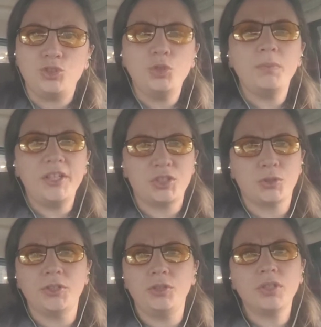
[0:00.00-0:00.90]
you make
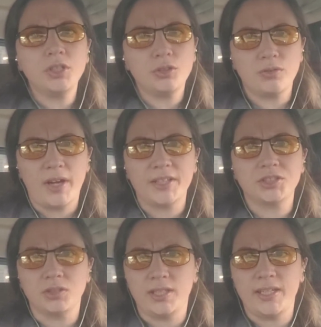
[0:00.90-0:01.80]
sure you
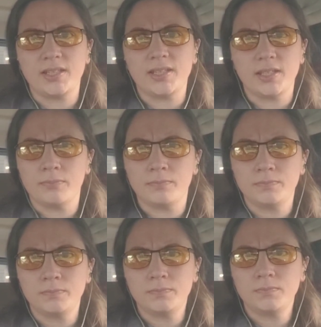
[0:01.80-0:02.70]
congratulate them
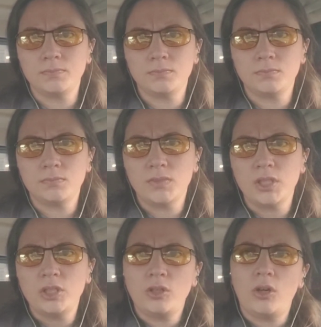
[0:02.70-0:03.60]

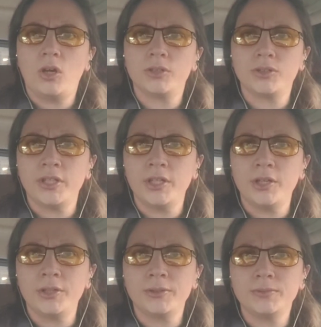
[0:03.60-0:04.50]
on
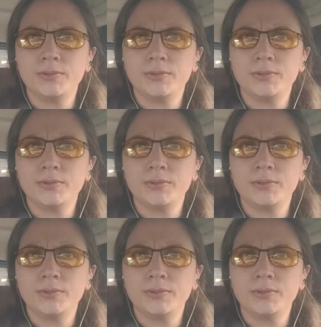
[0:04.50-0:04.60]
their